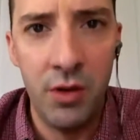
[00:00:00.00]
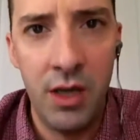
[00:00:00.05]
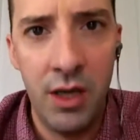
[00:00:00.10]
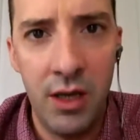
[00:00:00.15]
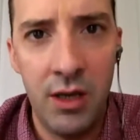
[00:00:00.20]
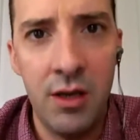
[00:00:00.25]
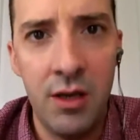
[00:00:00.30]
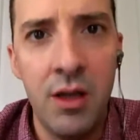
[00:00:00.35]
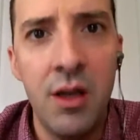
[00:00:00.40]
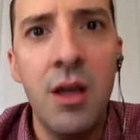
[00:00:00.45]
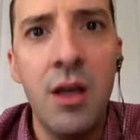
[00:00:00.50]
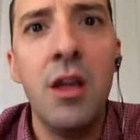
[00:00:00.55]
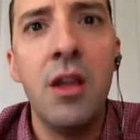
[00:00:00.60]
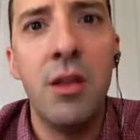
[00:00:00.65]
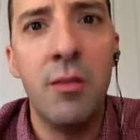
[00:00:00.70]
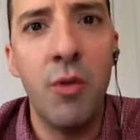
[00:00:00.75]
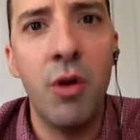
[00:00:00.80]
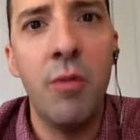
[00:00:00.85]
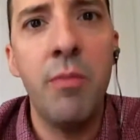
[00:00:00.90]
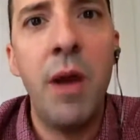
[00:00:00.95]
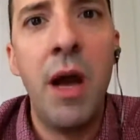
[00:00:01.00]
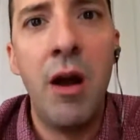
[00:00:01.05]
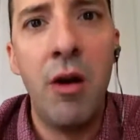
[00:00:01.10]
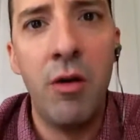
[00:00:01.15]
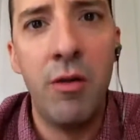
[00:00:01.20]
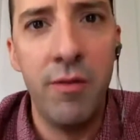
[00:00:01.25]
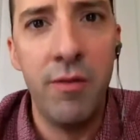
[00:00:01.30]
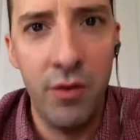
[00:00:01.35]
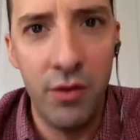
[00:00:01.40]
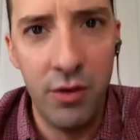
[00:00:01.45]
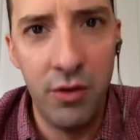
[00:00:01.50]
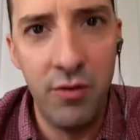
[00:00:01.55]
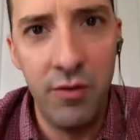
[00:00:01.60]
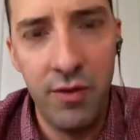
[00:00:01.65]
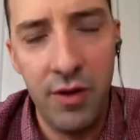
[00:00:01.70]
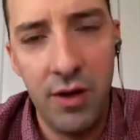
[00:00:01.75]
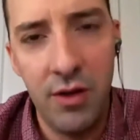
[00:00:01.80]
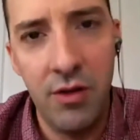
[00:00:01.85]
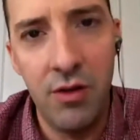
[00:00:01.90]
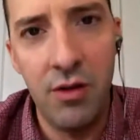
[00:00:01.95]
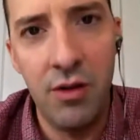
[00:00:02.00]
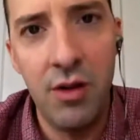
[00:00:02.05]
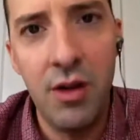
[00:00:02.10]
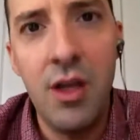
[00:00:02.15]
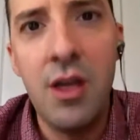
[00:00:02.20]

kid, the more powerful you feel.